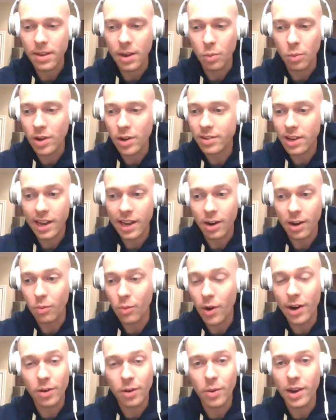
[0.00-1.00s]
it wasn't like a
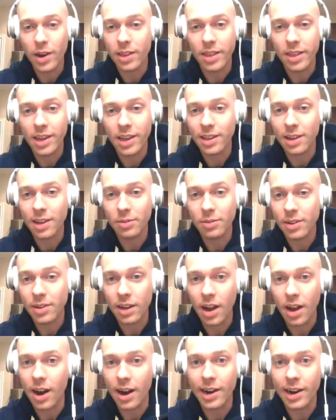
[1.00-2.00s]
right away thing that was
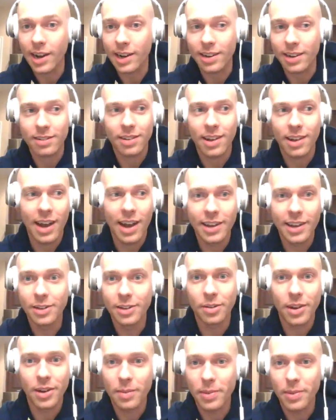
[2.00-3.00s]
like, all right, I
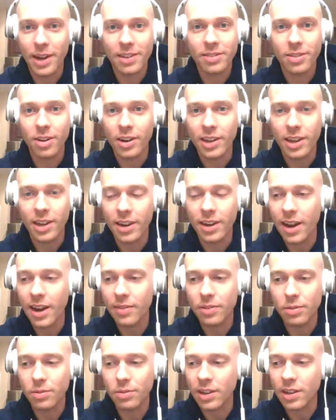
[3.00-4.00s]
healed up and I started getting
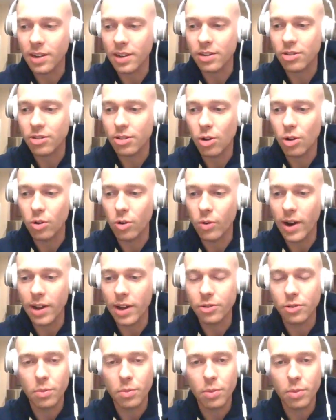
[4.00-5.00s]
after it. It was like a slow,
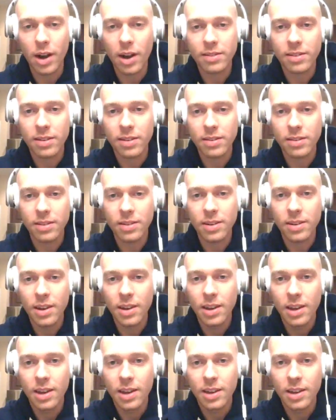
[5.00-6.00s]
gradual process and
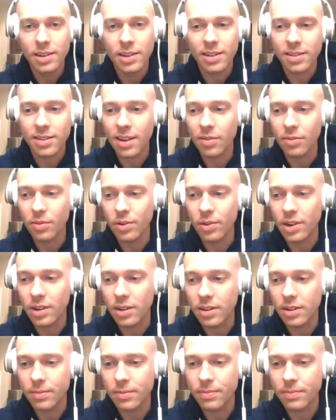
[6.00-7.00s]

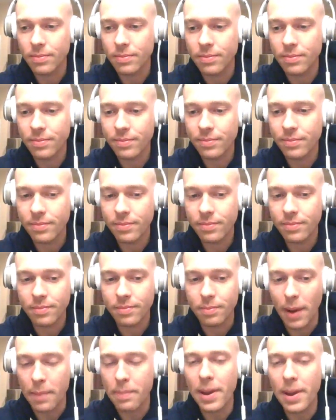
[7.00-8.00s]
discovering
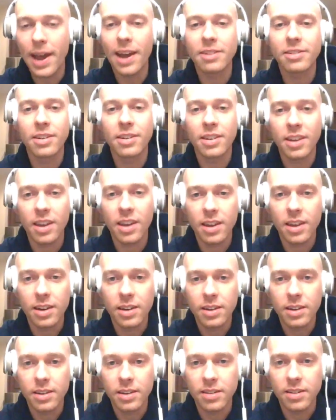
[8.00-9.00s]
my passion
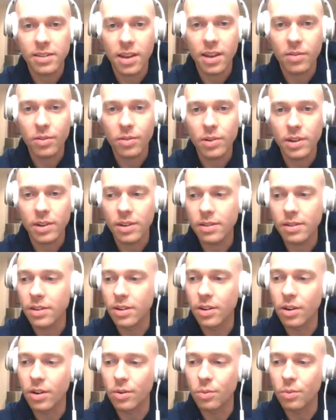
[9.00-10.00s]
again, discovering,
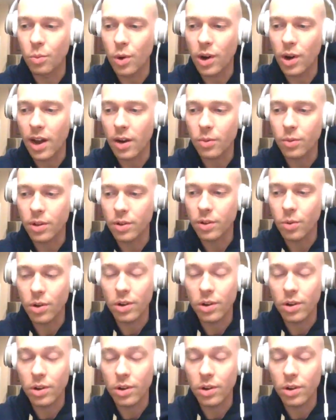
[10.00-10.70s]
you know, what I really